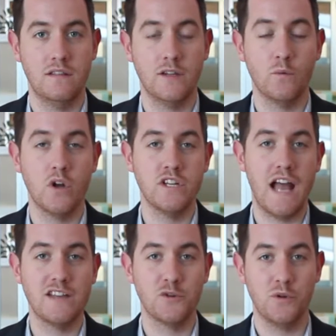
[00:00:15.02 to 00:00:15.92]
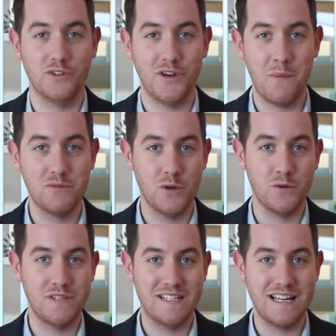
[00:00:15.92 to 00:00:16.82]
Thanks for watching Ask a Realtor
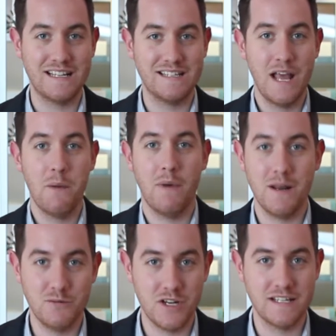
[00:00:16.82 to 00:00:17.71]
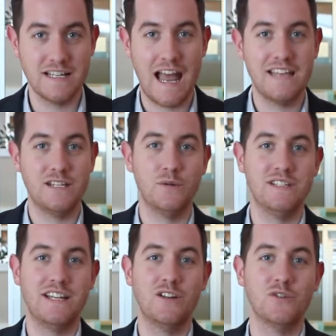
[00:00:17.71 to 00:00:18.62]
episode 6. My name is Jason Cassity with
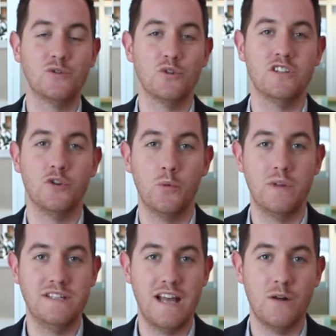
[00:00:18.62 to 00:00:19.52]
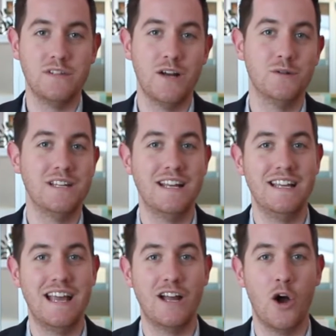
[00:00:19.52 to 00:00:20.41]
City Consulting Group in downtown San
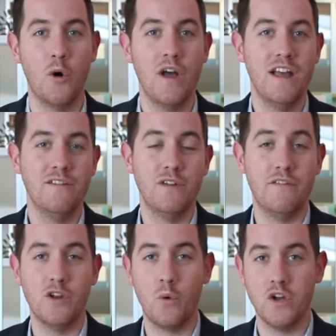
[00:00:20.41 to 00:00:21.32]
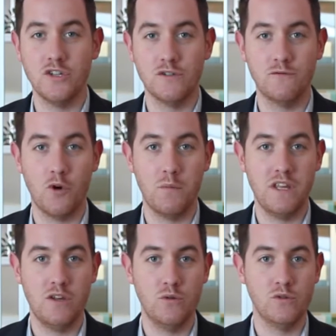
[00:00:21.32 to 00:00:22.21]
Diego. If you have any questions for
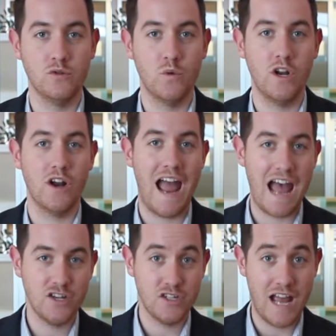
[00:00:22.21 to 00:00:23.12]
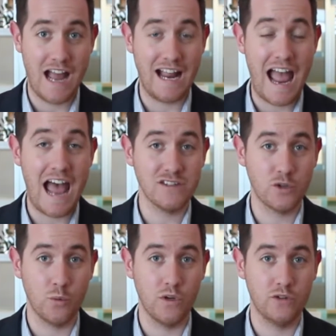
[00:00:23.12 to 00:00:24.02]
me, use Twitter hashtag
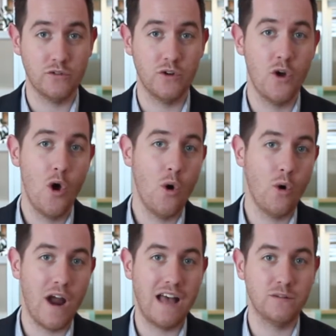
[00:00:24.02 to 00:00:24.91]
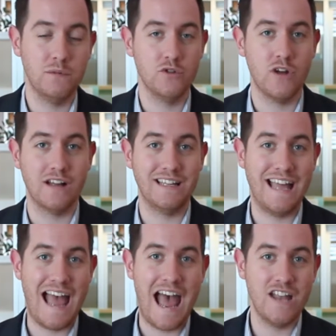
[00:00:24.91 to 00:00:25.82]
Ask a Realtor or ask me
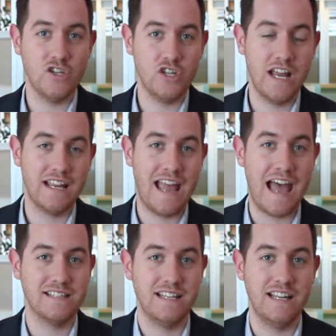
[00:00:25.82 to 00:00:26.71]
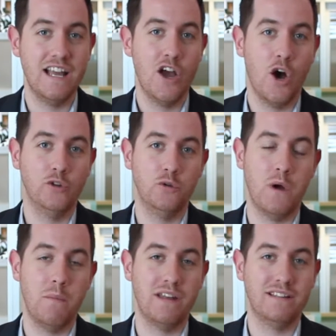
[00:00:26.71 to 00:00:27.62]
directly at Jay Cassity. I'll do
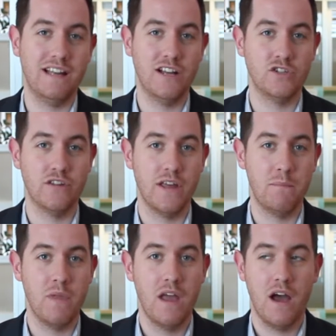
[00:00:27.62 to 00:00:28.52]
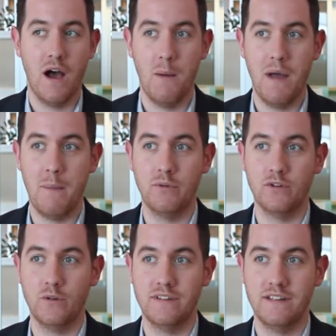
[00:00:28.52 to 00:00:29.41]
my best to answer them. Um,
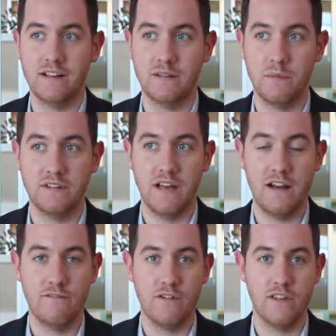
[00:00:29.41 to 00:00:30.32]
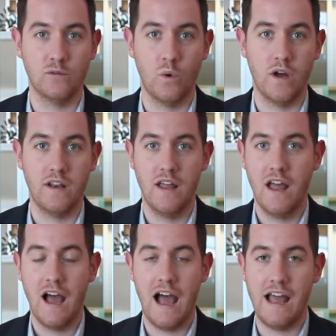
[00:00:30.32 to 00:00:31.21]
episode 6, I'm excited for this one.
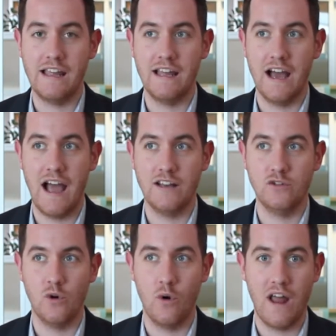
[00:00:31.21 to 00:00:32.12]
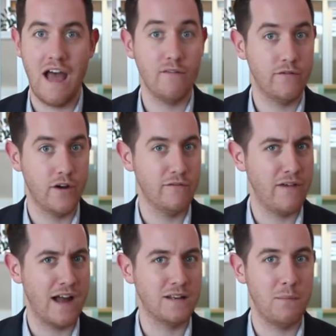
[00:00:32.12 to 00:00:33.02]
I, uh, I don't have a fun
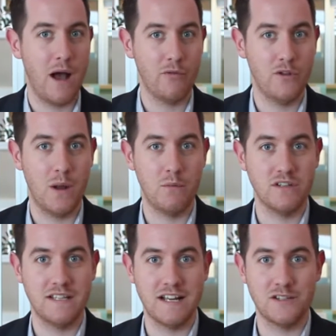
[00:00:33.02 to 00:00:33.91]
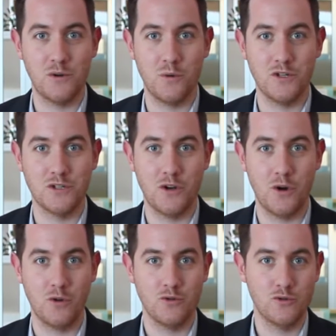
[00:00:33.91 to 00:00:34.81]
fact about the number 6, so we're just going to
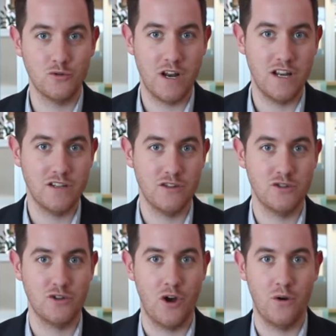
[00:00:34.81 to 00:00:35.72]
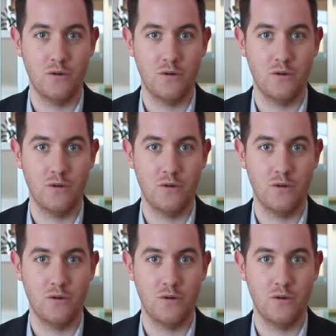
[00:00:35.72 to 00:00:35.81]
go straight into the show.